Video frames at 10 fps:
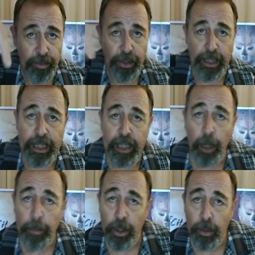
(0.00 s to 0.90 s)
the link
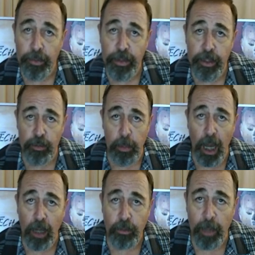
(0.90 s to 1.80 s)
down below to this
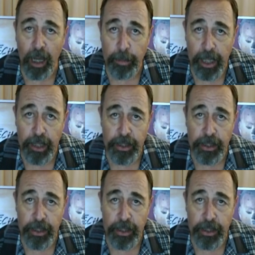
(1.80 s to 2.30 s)
Blogspot page